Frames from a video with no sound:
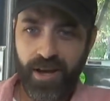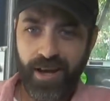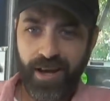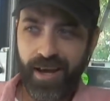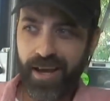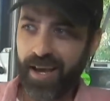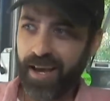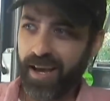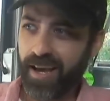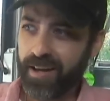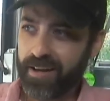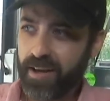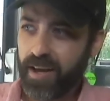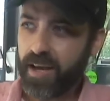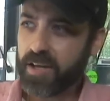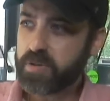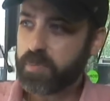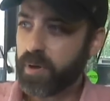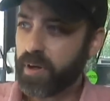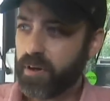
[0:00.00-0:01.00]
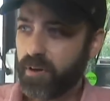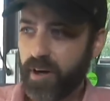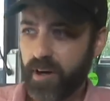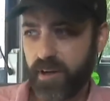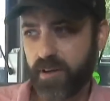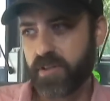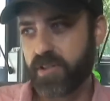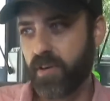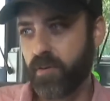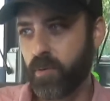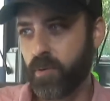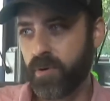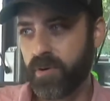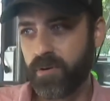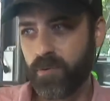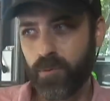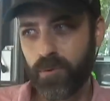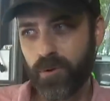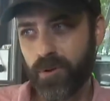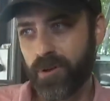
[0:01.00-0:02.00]
Very And neat. yeah, it's been great because
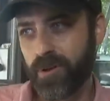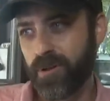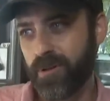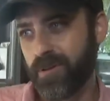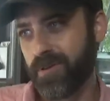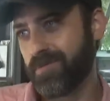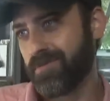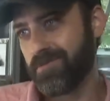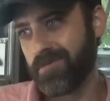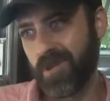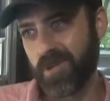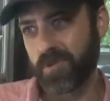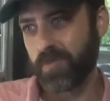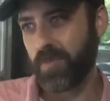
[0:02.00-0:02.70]
everyone really is